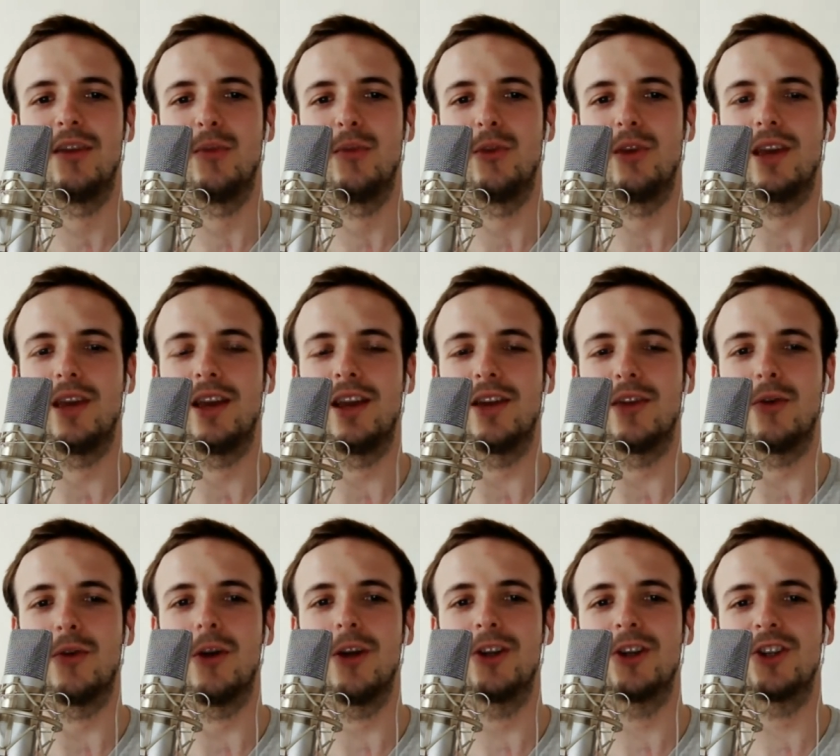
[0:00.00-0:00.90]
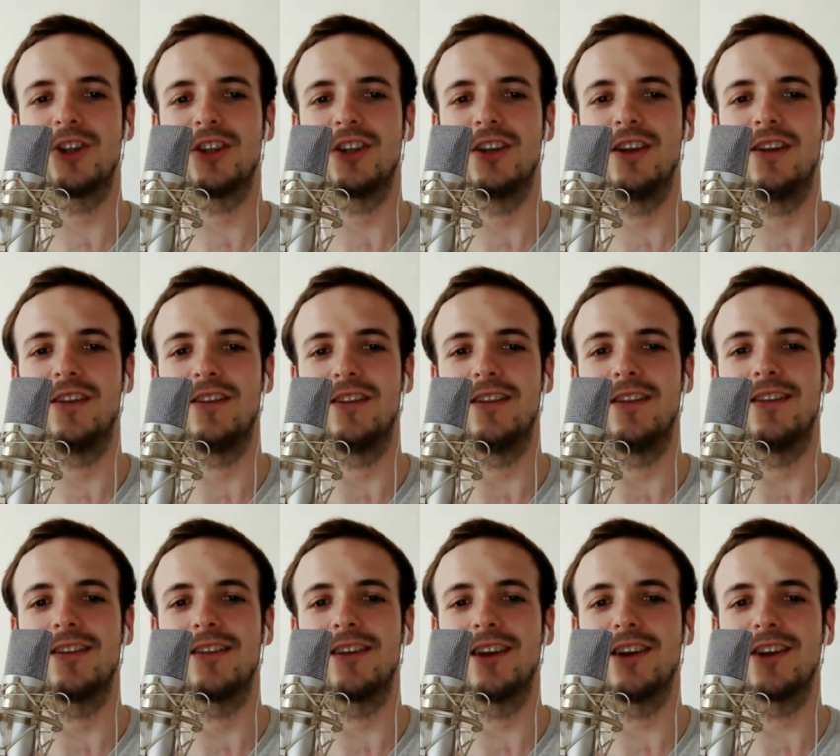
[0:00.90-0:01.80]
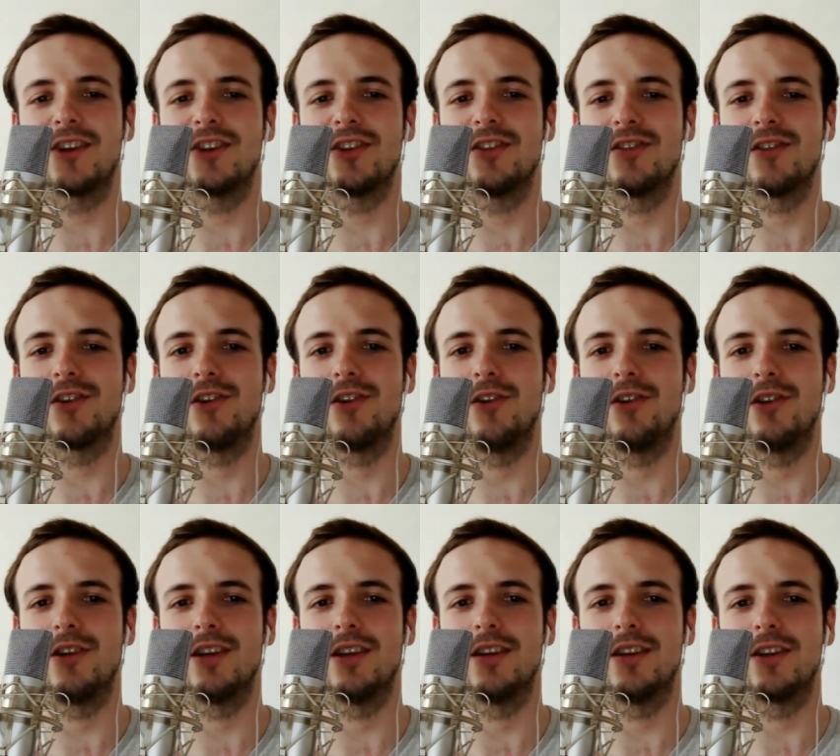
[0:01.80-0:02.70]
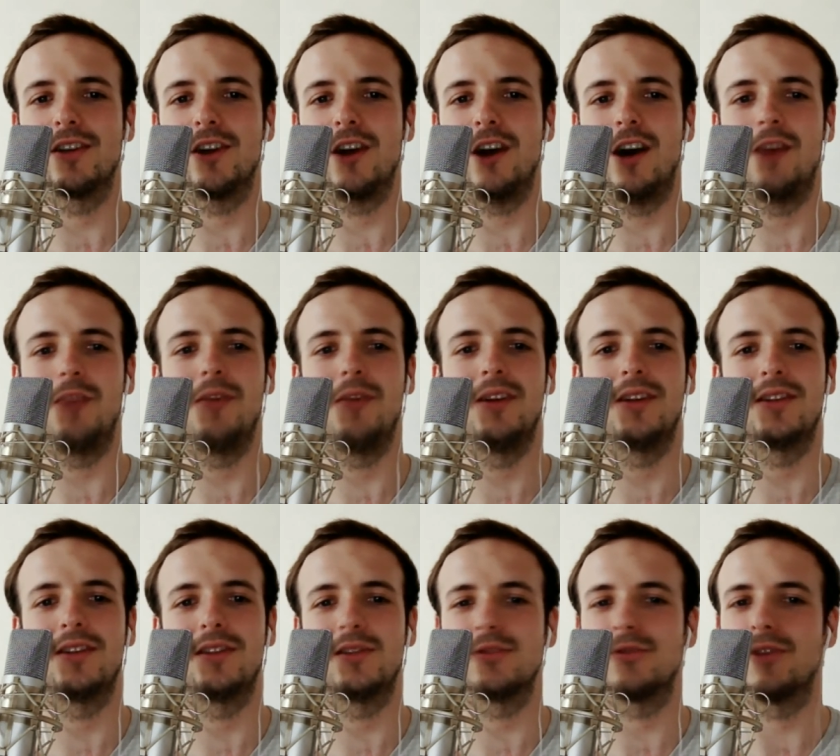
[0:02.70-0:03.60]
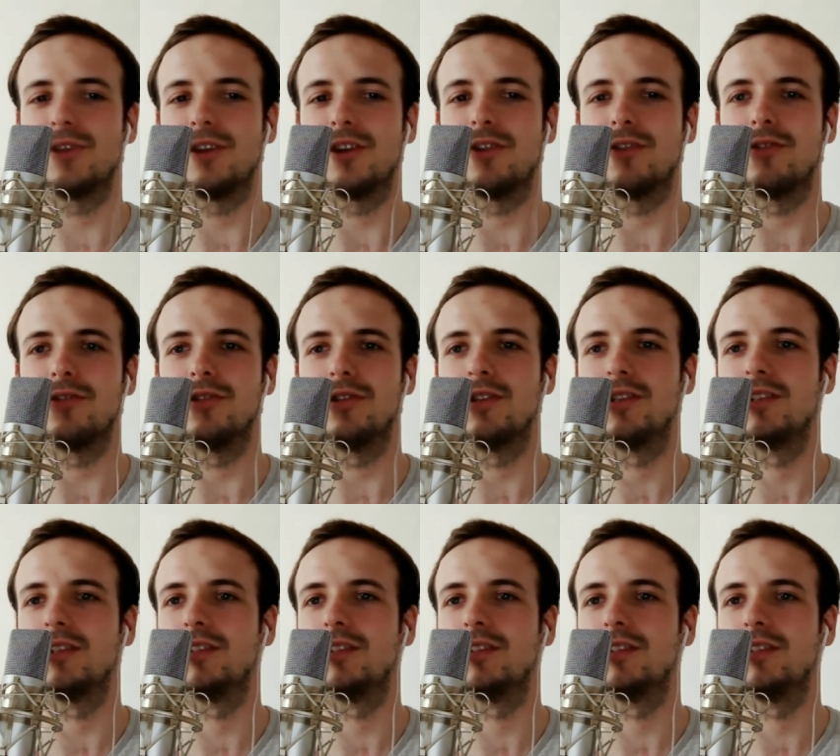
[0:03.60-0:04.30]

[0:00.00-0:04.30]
we're getting questions and discussions going in the comments. It's really cool.